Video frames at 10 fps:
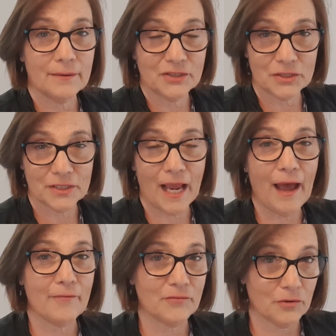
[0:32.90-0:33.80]
just
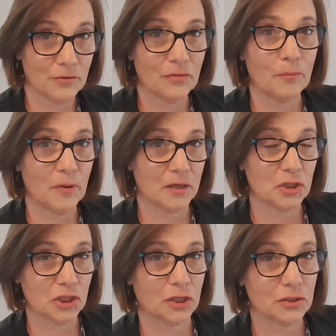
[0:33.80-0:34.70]
after the big
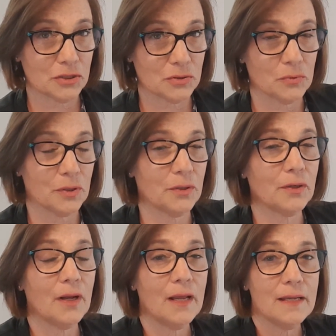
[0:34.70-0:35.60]
chunk sort.
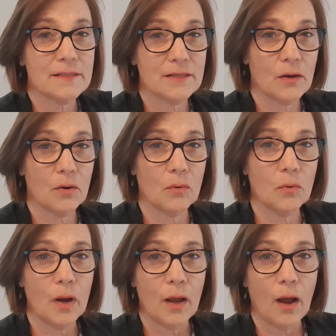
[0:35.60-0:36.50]

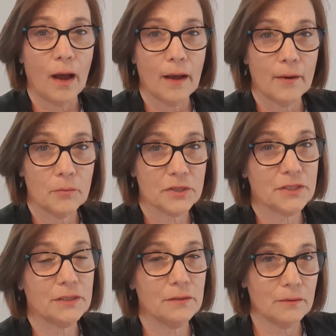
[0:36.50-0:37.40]
So, we're
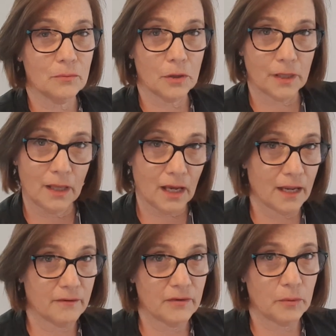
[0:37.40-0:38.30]
still working
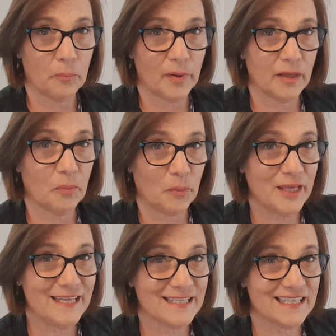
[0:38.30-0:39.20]
kind of in big
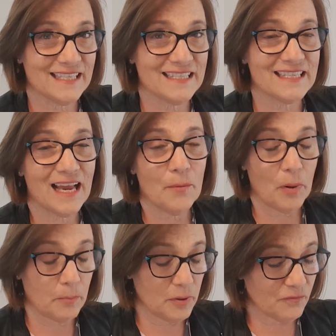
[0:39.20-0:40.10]
pieces,
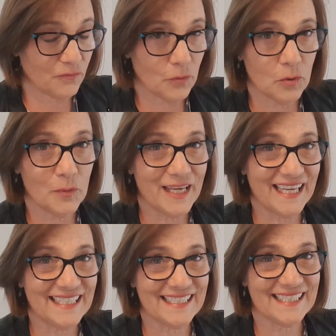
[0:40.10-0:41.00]
but before we
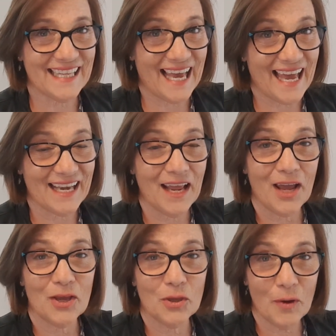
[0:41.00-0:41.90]
get to that,
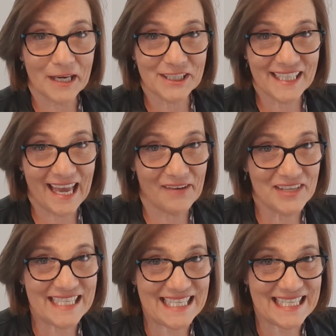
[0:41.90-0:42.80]
you actually have a
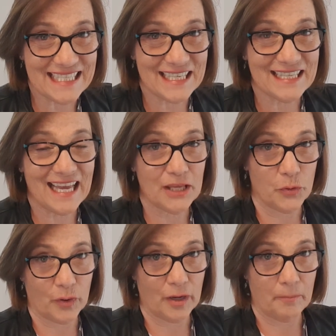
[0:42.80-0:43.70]
decision that you
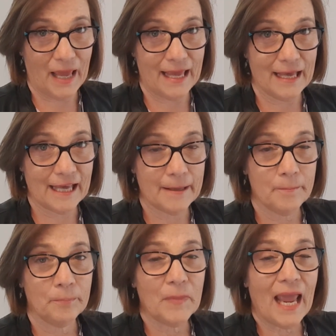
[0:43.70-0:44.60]
can make.
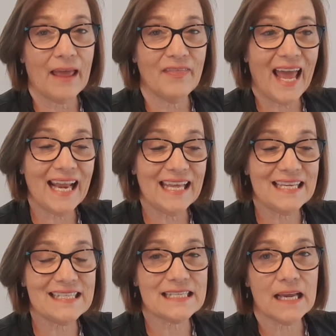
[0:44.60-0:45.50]
And that
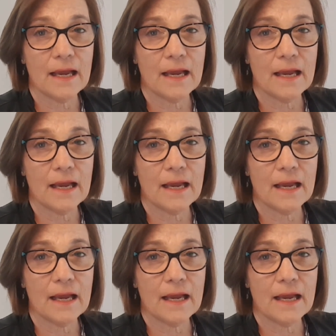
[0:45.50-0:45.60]
is,